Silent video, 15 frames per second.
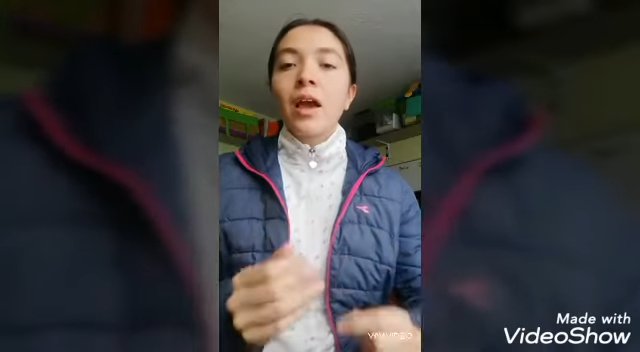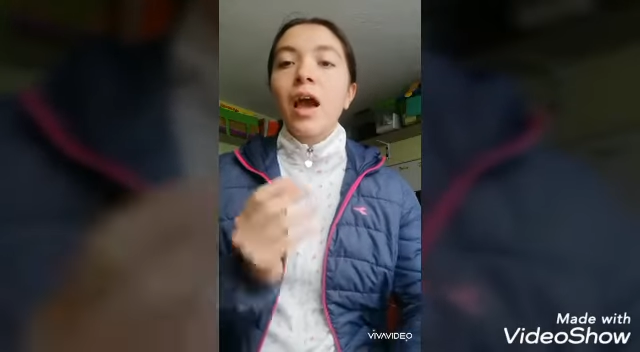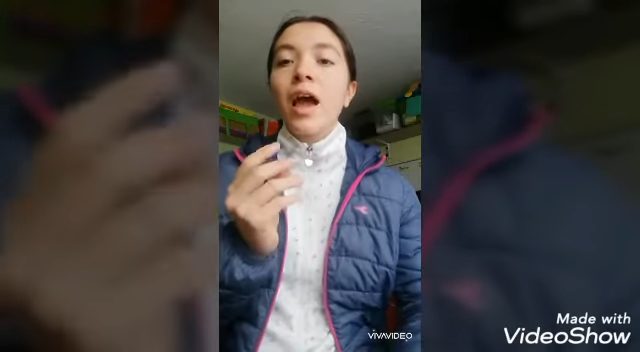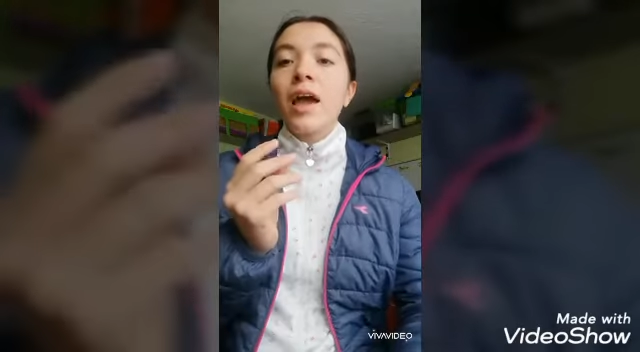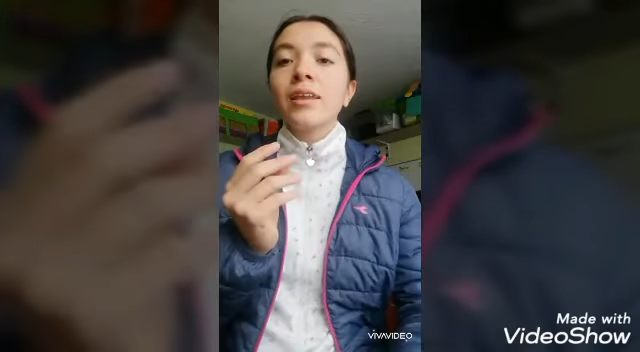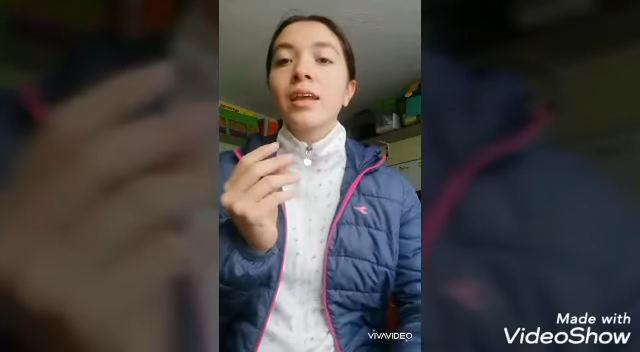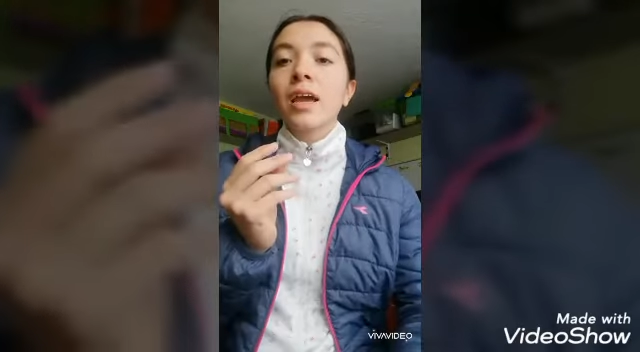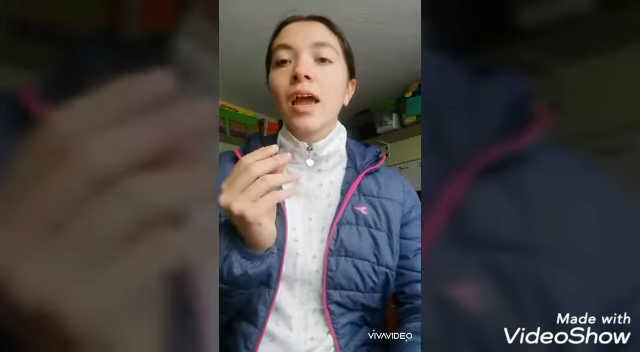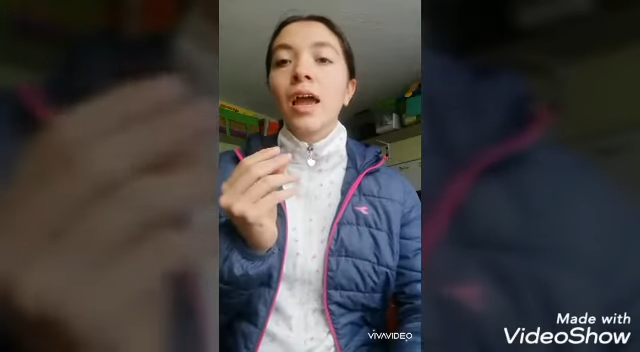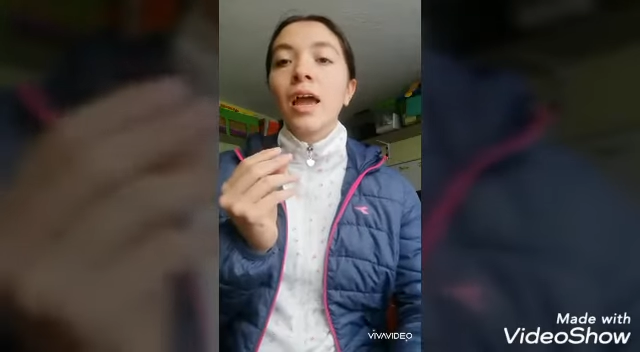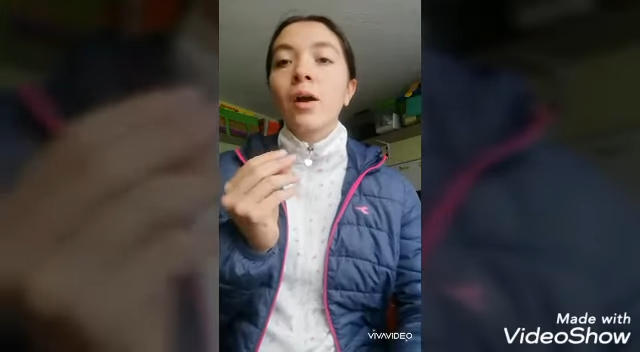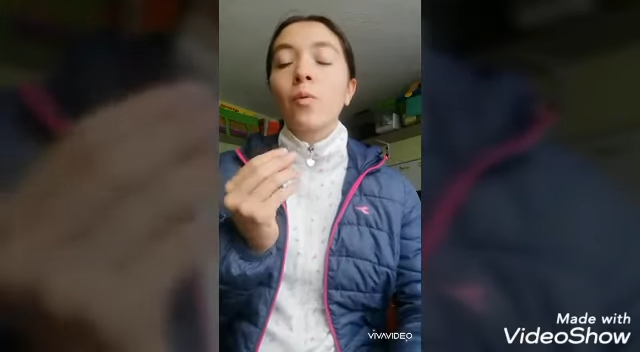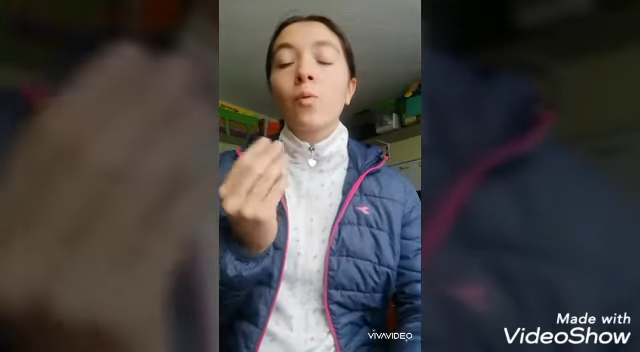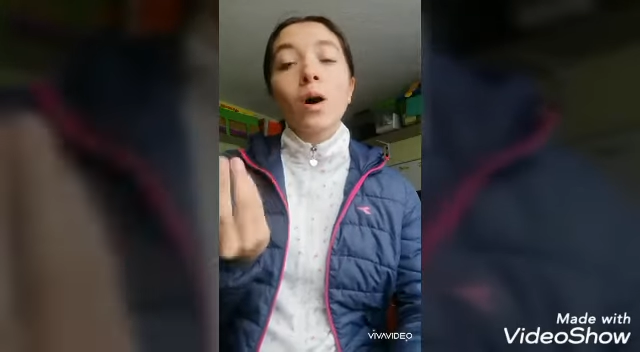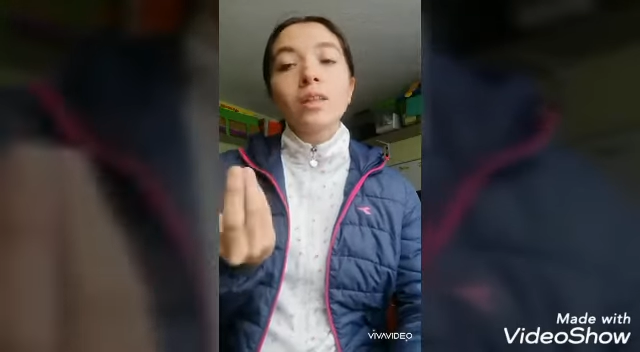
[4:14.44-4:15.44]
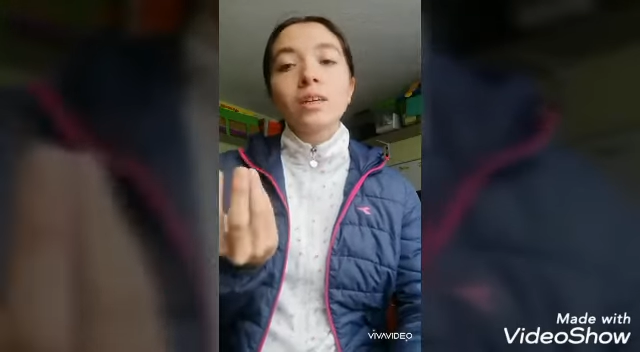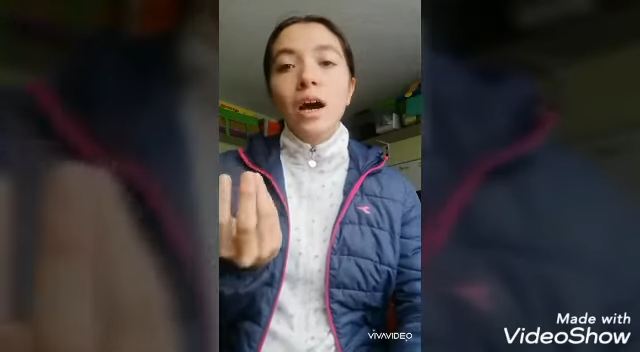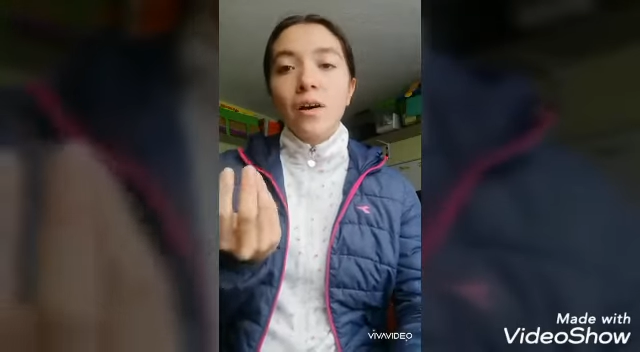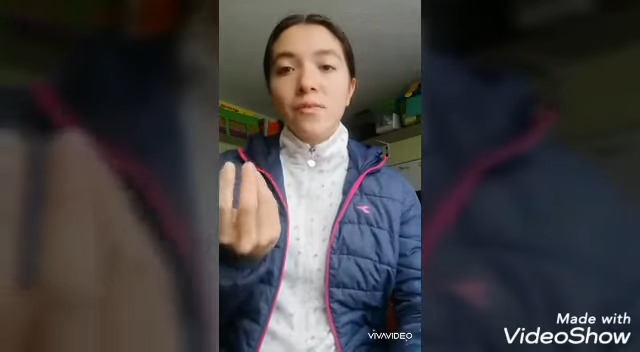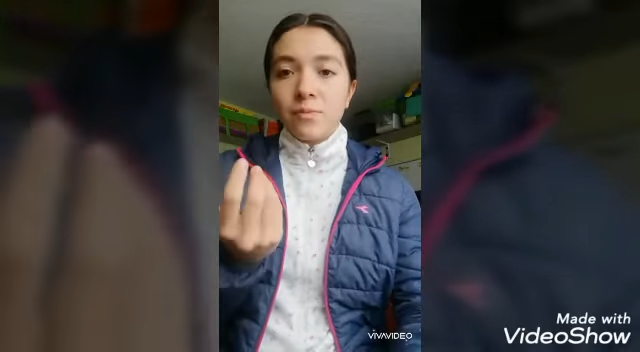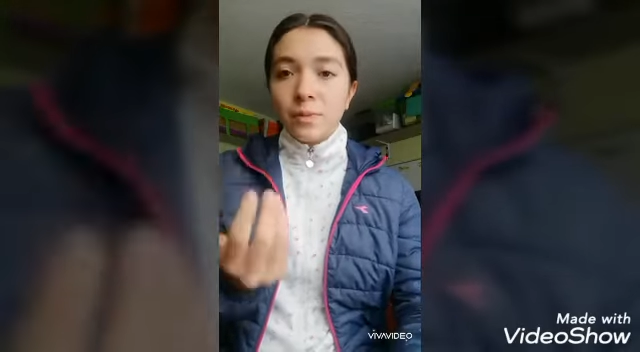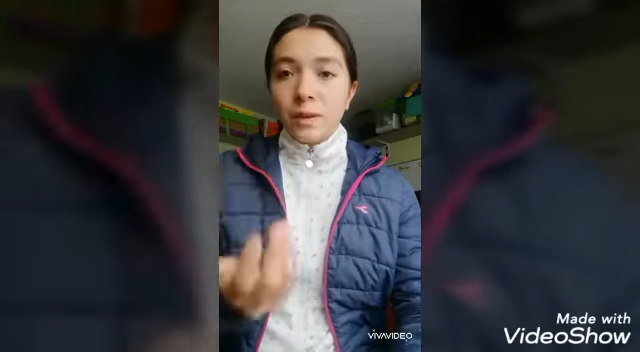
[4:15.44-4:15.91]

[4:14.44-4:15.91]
and what have